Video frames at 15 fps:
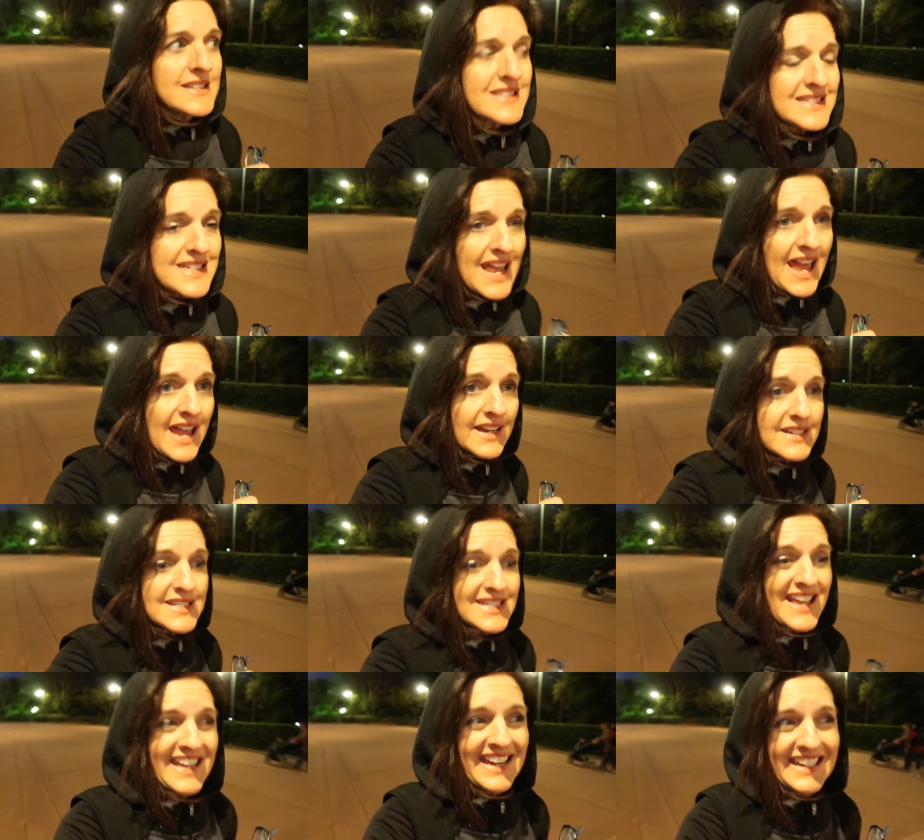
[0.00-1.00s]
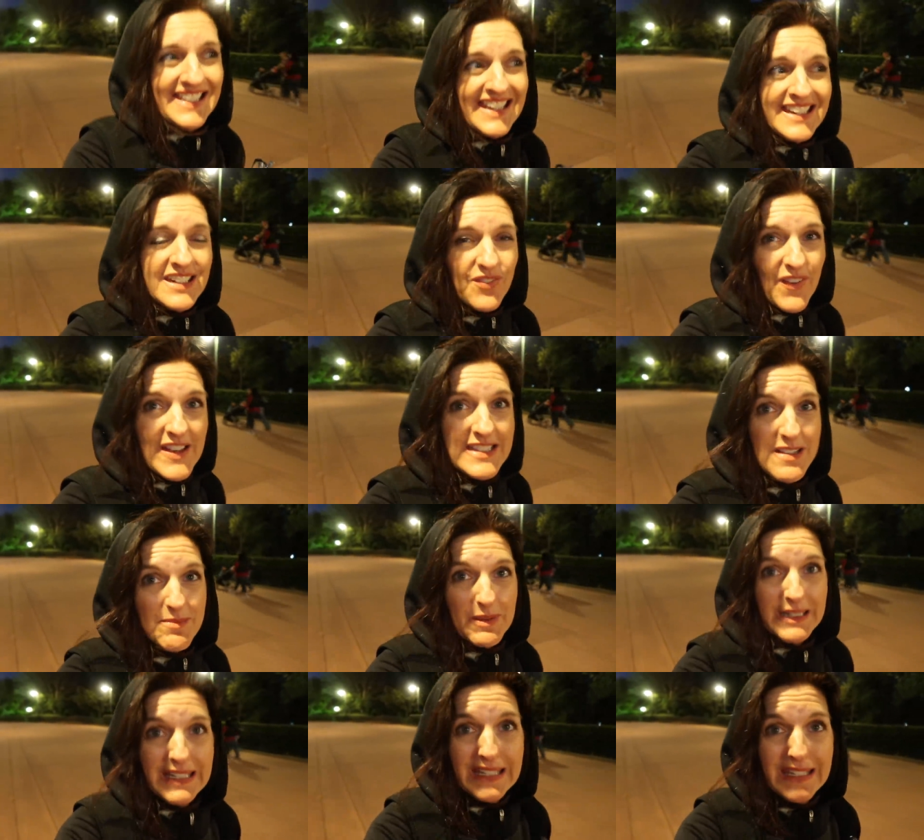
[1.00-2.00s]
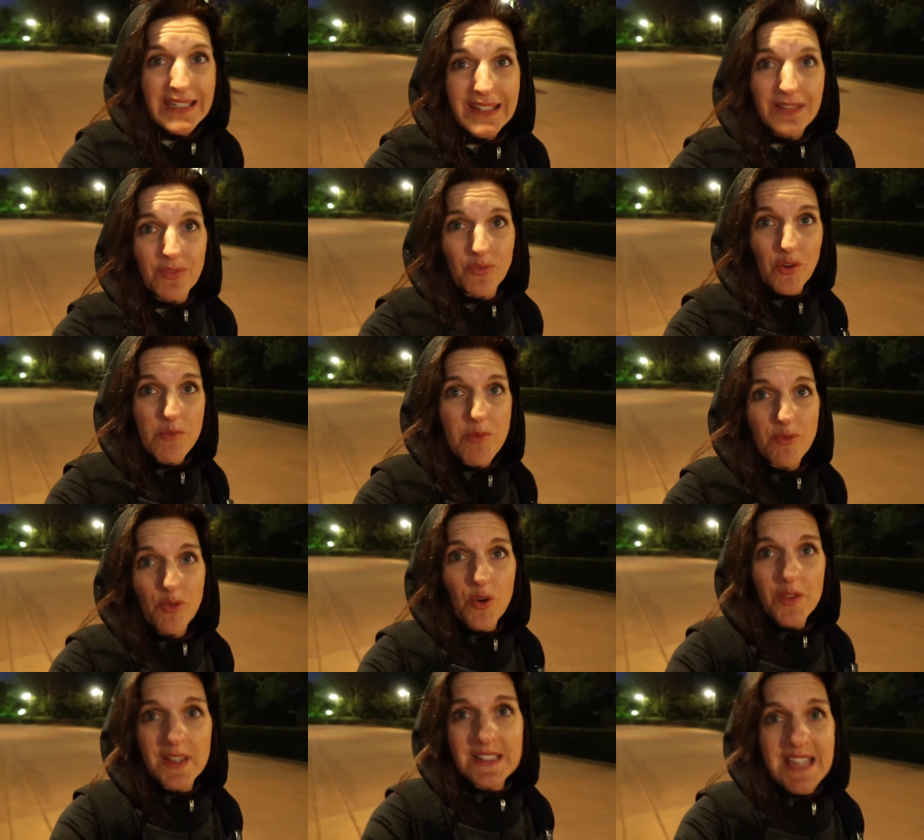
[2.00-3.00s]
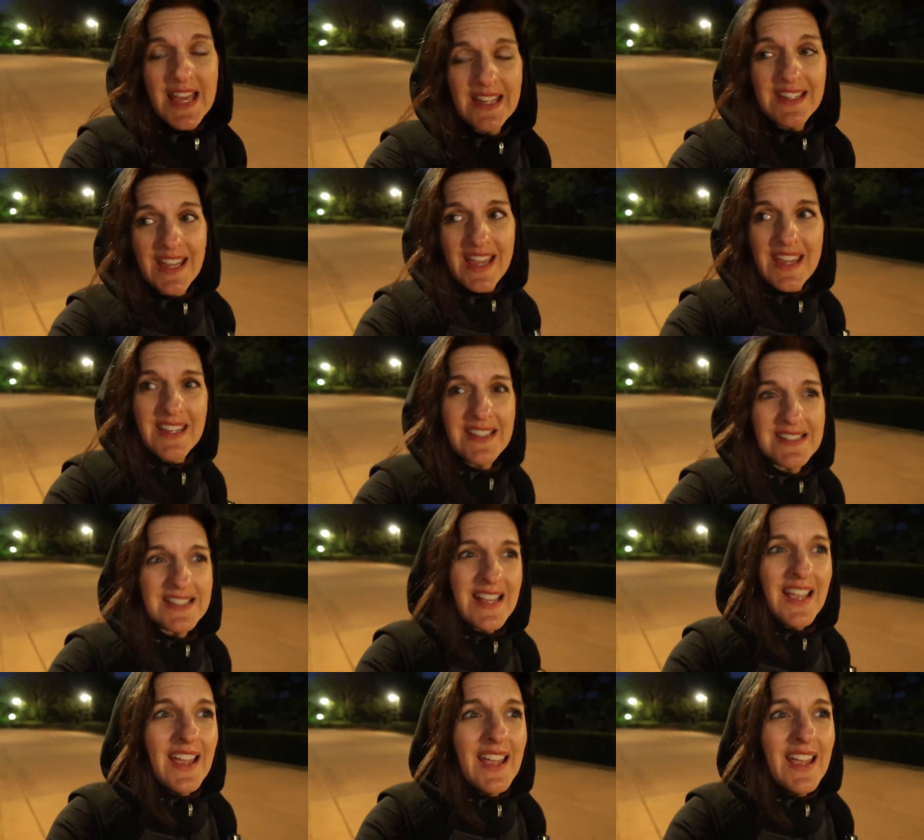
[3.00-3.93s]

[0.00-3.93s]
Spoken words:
snacks, and I need to find something to eat for before the 10K, because